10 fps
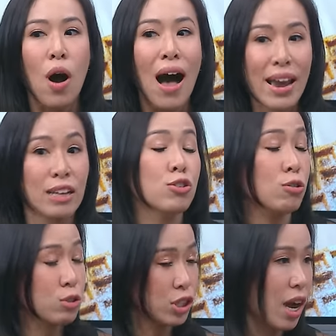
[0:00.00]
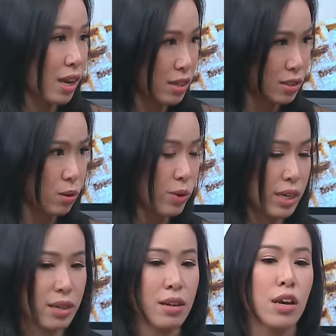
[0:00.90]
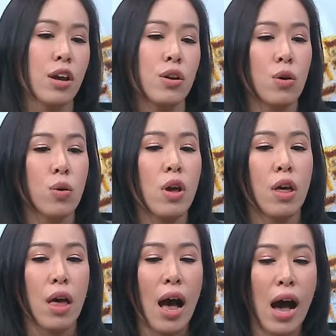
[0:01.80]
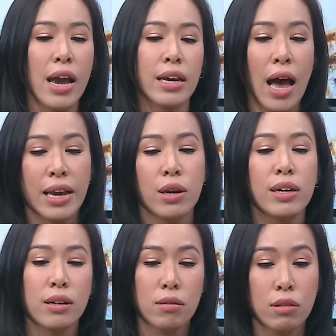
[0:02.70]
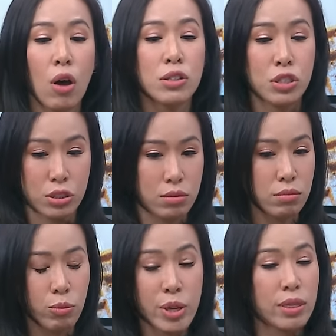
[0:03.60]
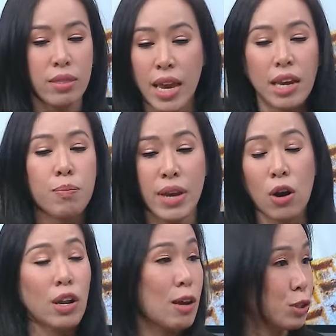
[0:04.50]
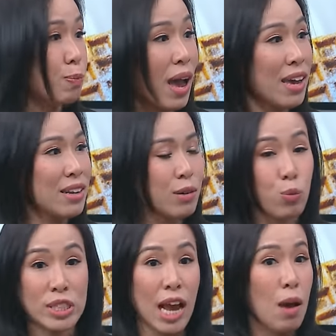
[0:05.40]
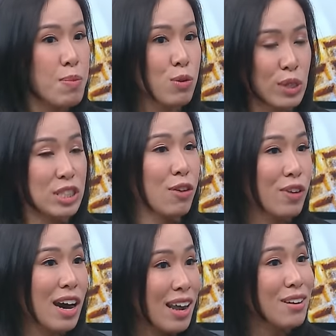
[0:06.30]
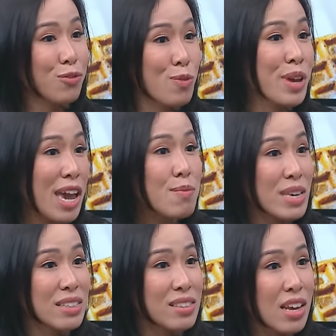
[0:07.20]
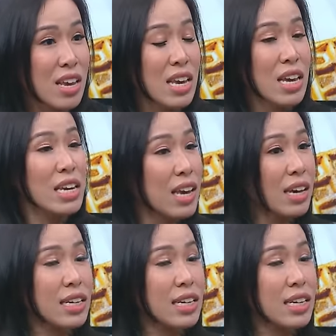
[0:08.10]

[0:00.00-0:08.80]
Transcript: I can talk to Jakarta Dessert Week. Mm -hmm. You know, I, I can launch we, they can be our launch pad, yeah. which happened with Chef Karan from KB's. Yeah, KB. Yeah,